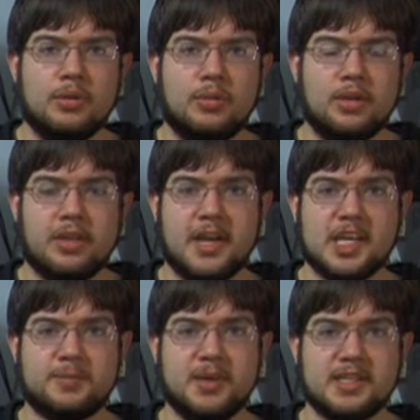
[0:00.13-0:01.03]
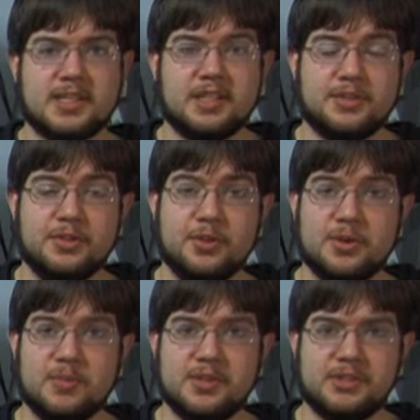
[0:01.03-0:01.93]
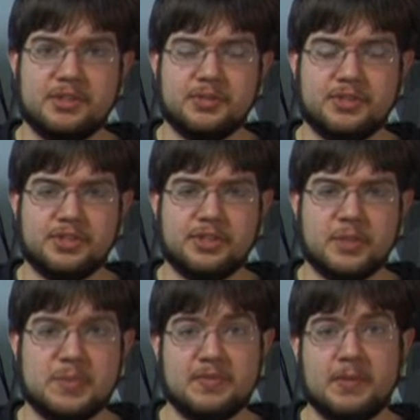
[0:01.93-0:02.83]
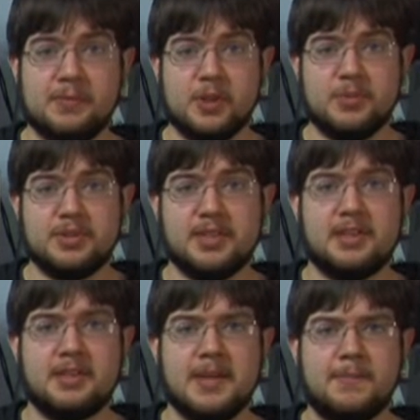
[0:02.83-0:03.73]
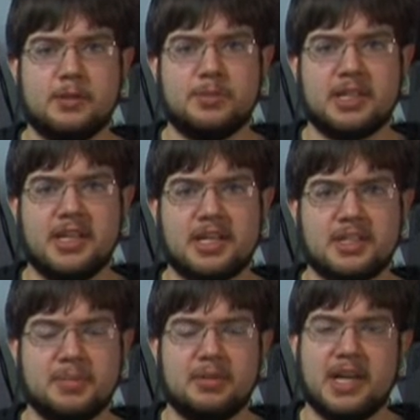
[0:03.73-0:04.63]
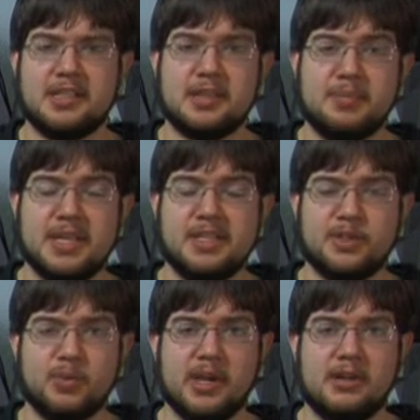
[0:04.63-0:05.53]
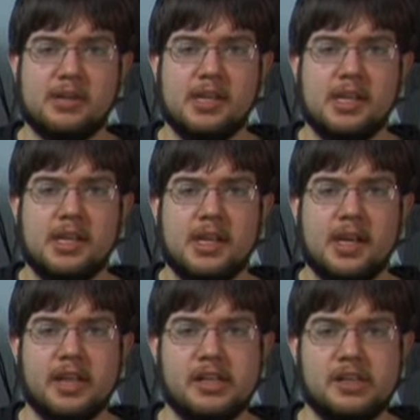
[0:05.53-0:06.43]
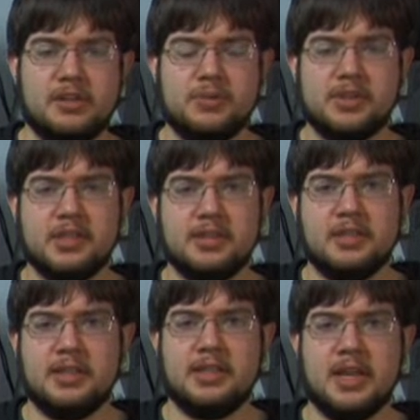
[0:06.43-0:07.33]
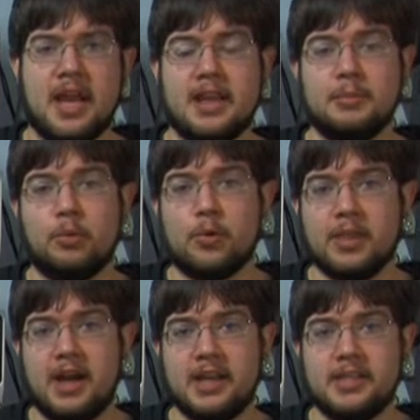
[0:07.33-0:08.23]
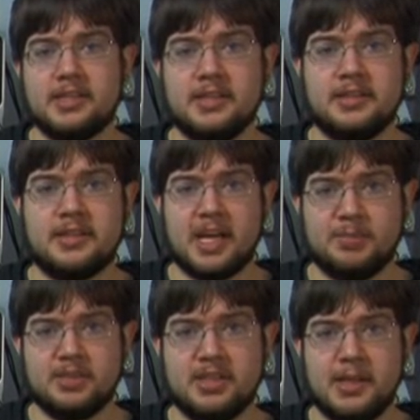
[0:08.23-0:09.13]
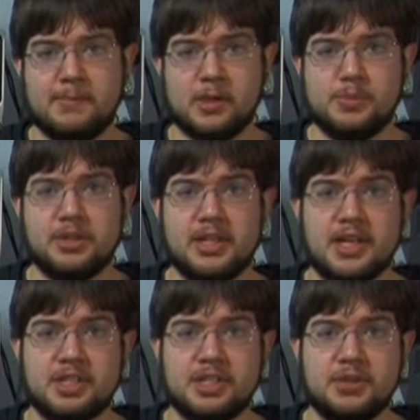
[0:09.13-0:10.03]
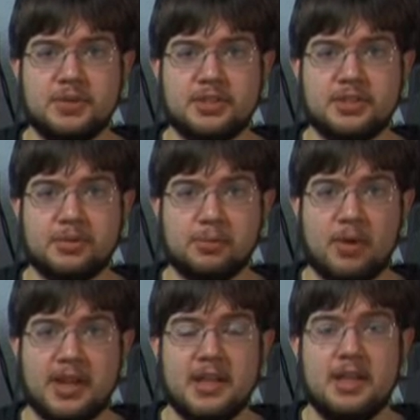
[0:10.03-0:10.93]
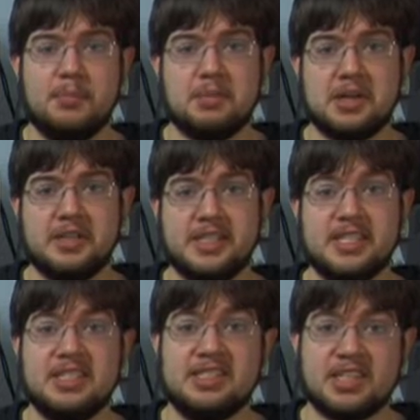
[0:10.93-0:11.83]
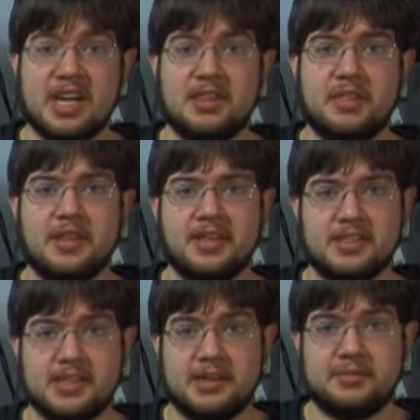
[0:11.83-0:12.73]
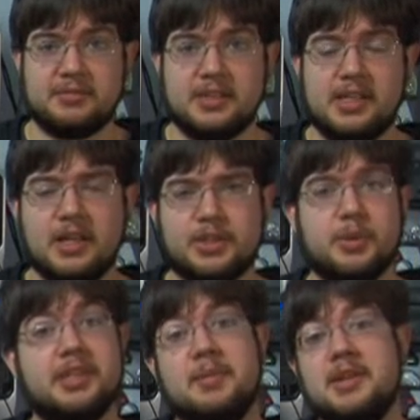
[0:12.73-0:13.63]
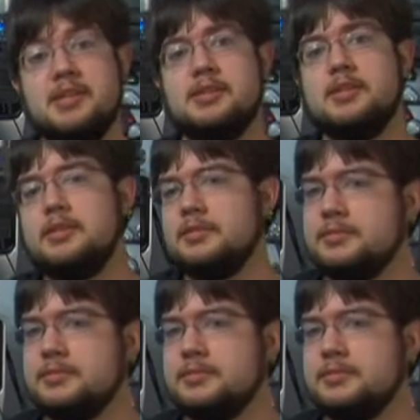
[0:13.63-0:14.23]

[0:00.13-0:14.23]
One of the aspects that's new with Sytrus in terms of envelopes is that the envelopes can actually apply to the pitch as well. And in using the adding more lines and types in the envelopes, you can actually use it to write melodies inside the thing itself. I'll show you what that means.